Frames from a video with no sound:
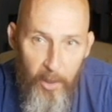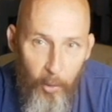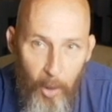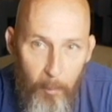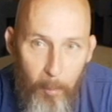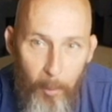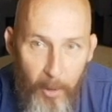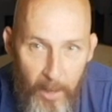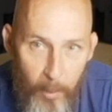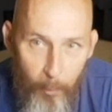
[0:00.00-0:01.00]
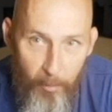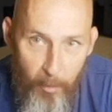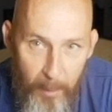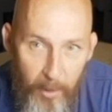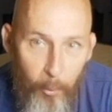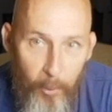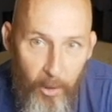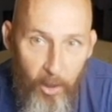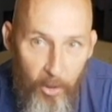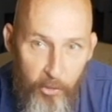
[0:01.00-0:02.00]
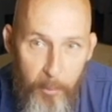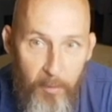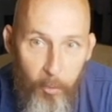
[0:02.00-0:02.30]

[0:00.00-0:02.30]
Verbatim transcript: it'll come up on any one of the Mandalorian costuming